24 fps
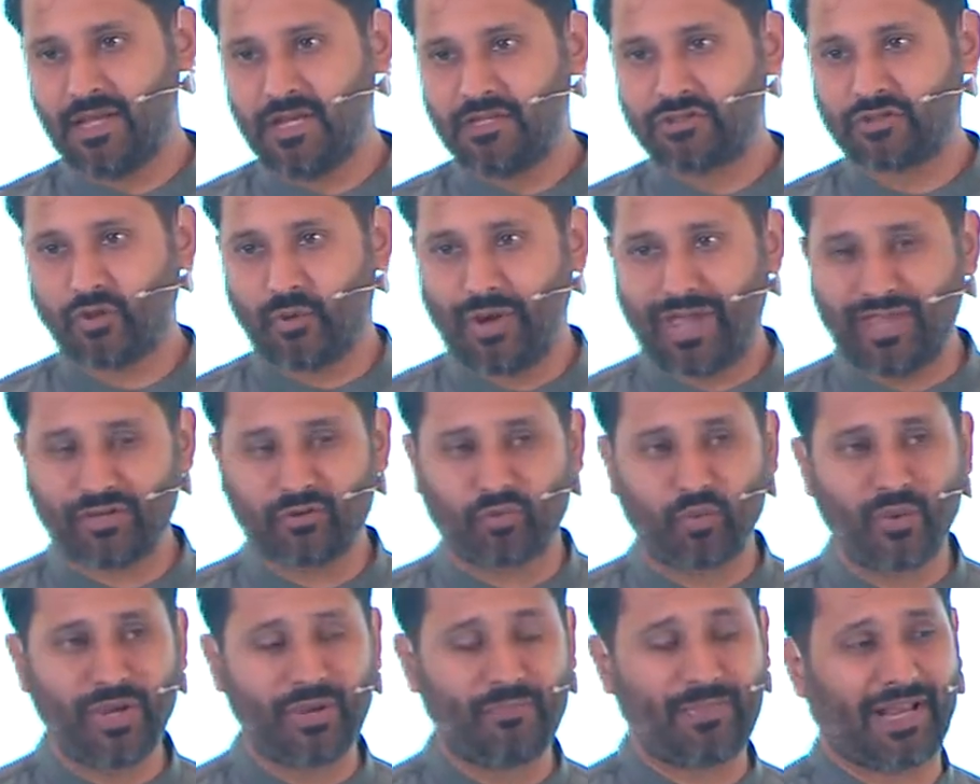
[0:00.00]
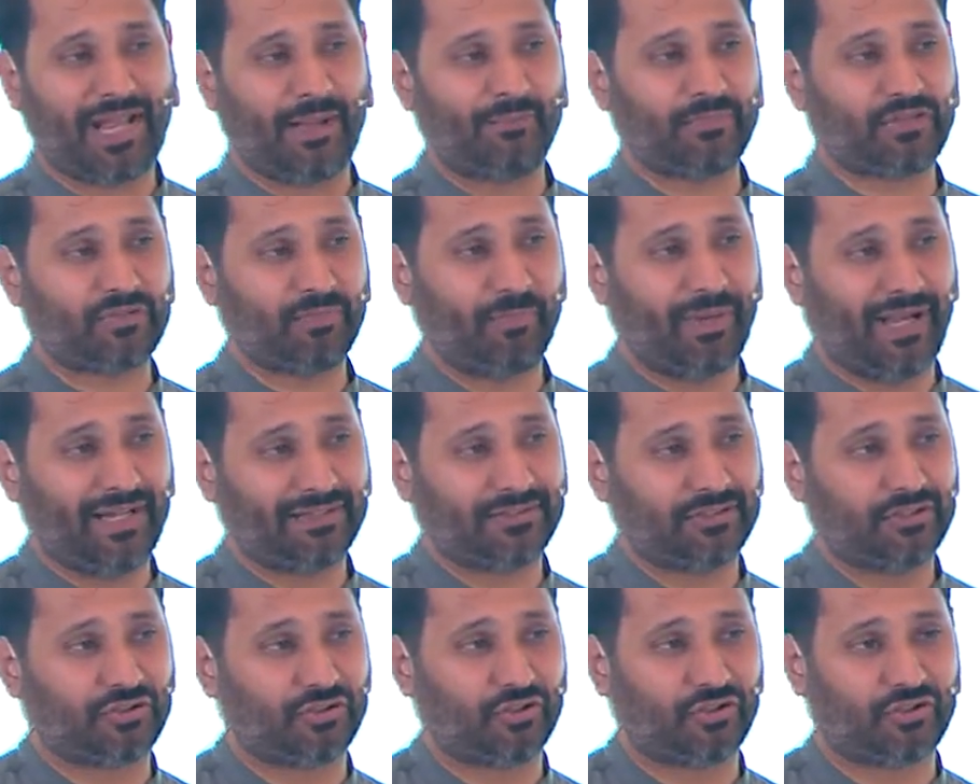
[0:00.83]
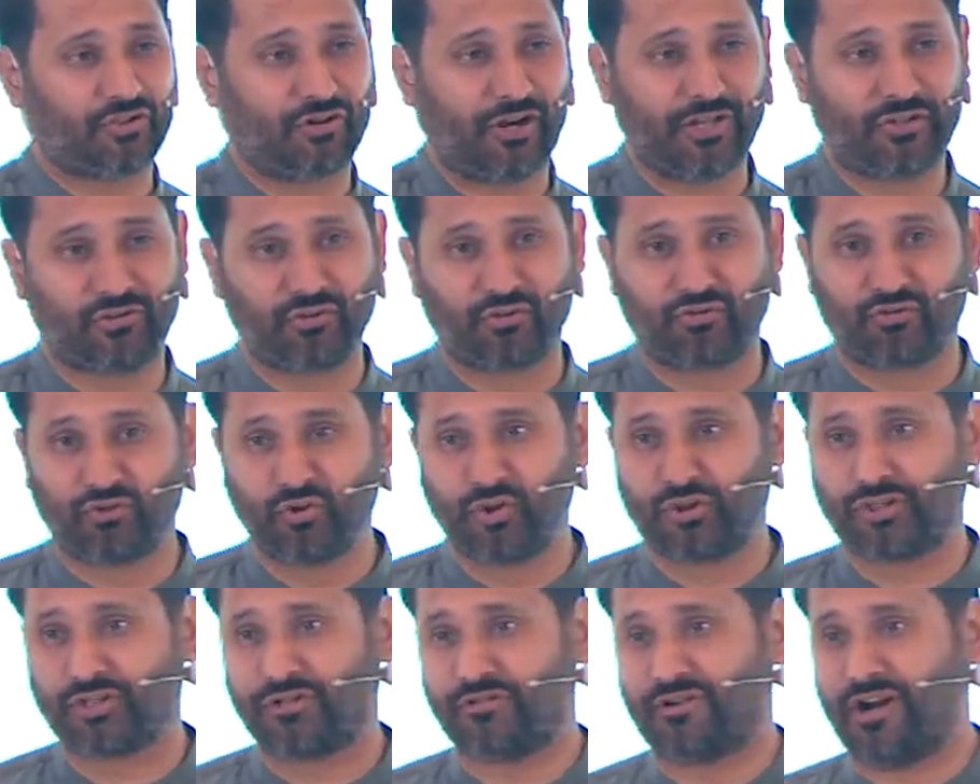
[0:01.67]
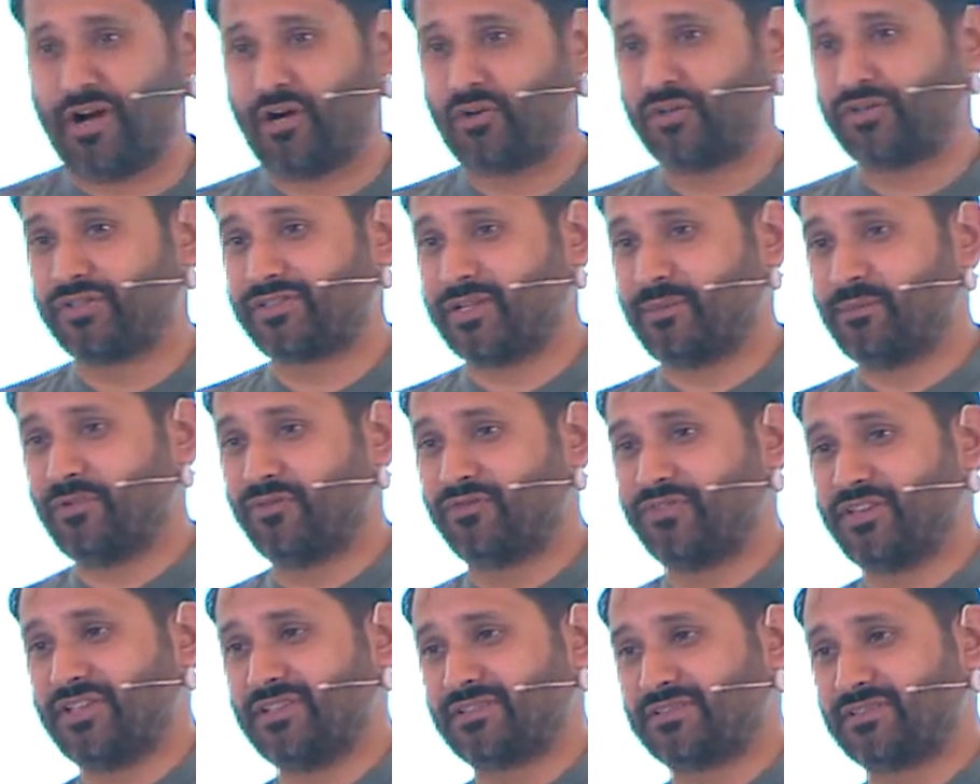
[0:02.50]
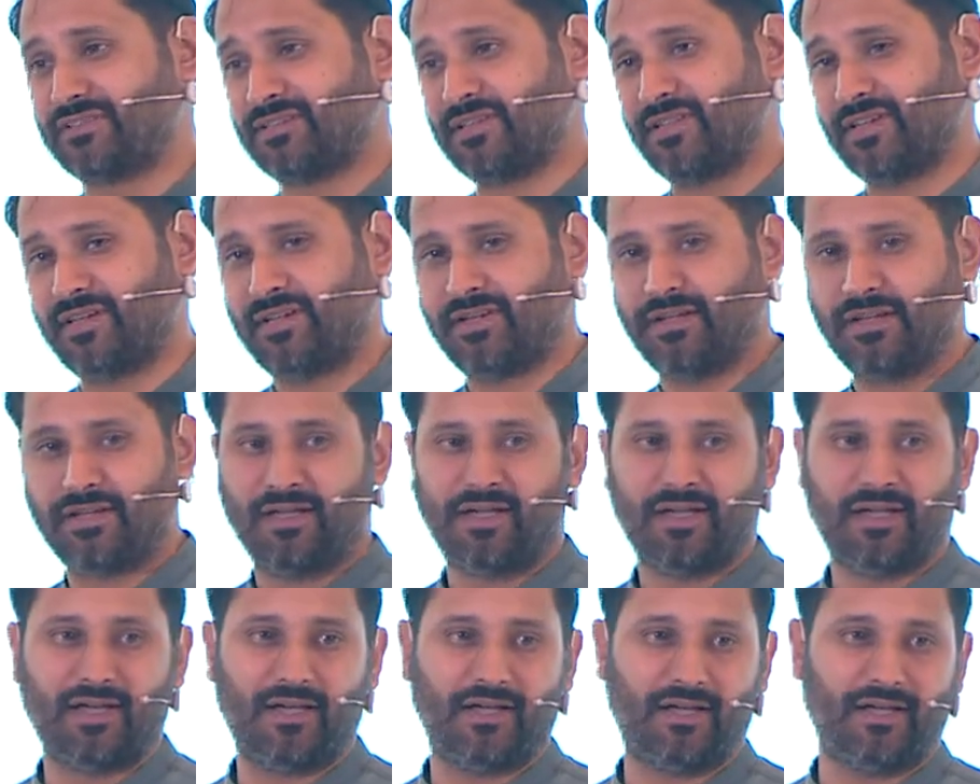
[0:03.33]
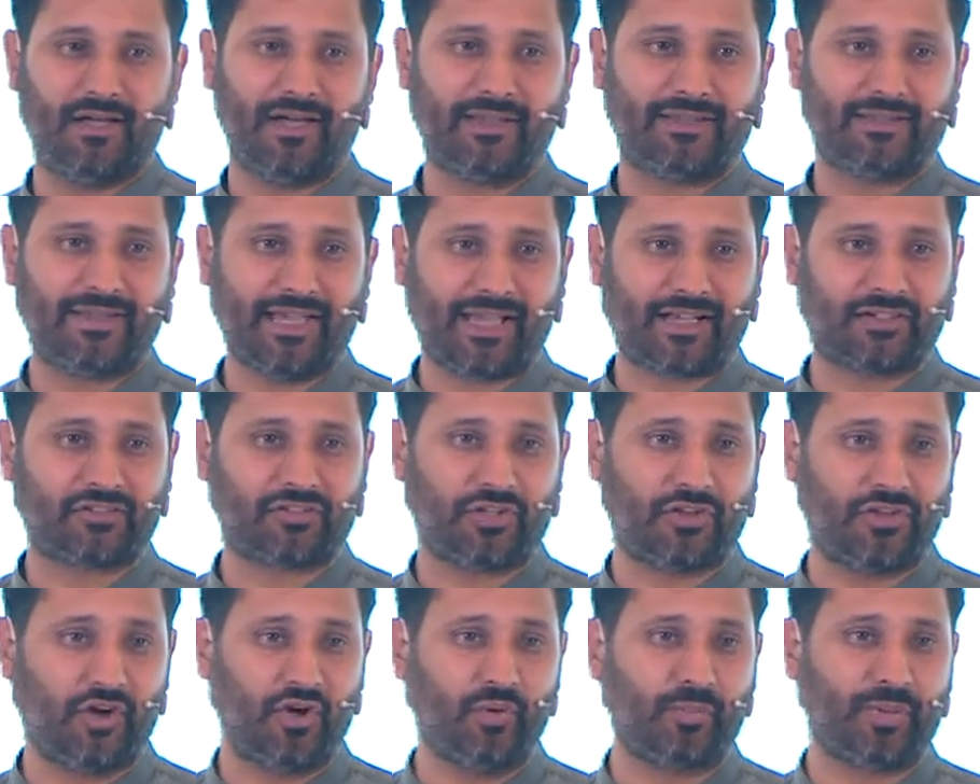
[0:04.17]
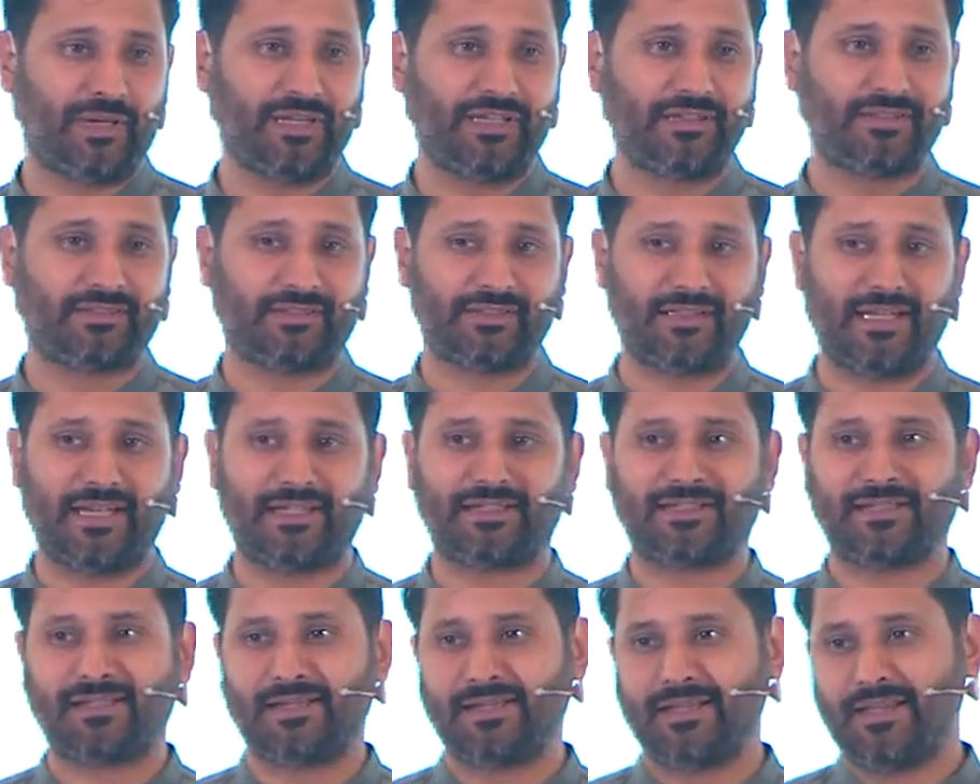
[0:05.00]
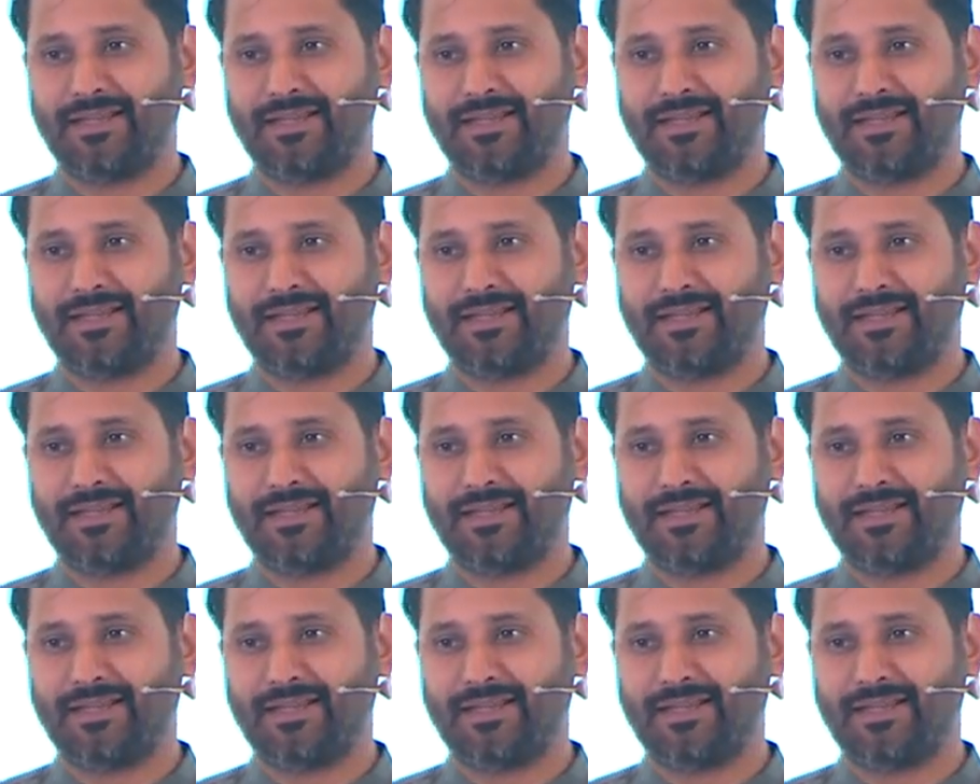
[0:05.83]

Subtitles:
So as we become smarter to try to root around some of these attacks on the open internet,